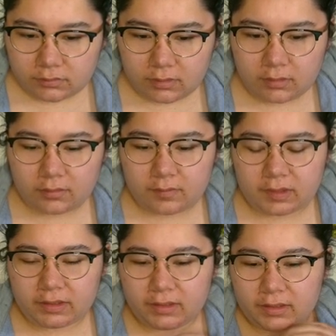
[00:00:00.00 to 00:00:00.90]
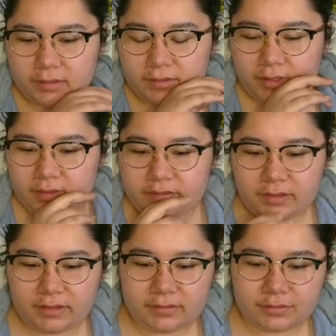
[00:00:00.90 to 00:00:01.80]
Oh, wait. I thought I
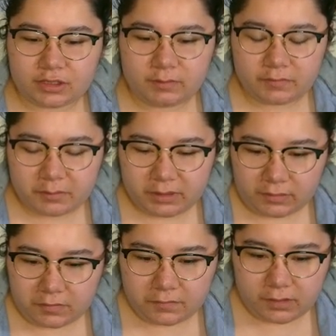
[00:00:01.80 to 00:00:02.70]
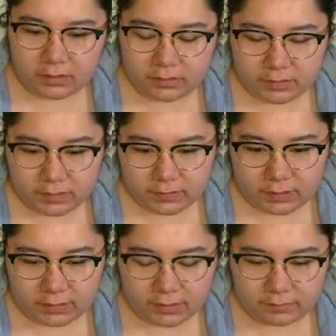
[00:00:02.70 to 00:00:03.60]
said streaming for my EU viewers because
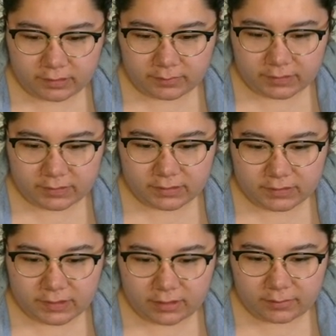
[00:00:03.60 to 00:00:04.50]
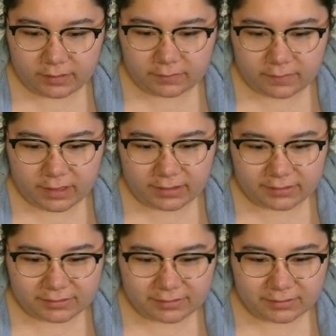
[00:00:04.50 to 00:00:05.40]
I love them. I said because they are my
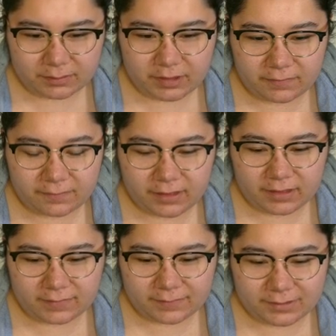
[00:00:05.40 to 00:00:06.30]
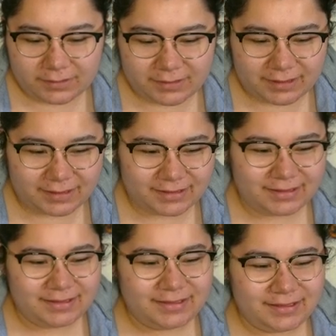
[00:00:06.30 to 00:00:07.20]
fans. Or my faves. Okay.
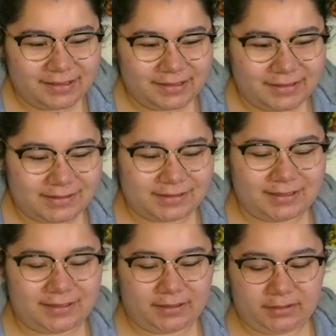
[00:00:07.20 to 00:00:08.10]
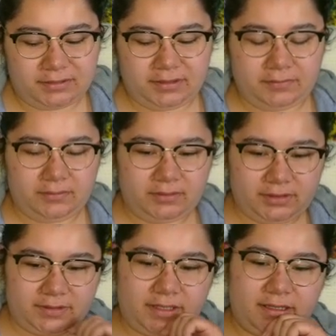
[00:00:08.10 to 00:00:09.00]
I got scared. I don't ever want
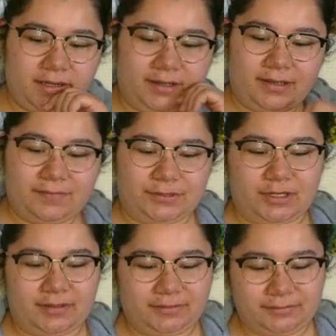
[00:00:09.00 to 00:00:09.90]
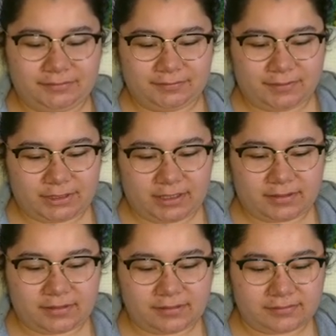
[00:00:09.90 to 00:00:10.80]
to say that I love Jen. Which I
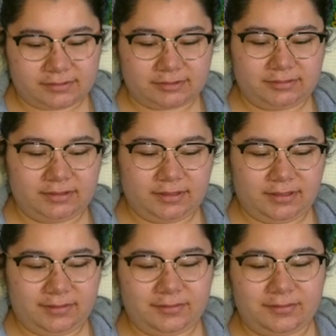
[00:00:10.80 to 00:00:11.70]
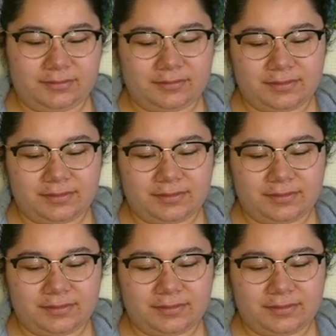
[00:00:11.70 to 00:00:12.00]
don't. EU.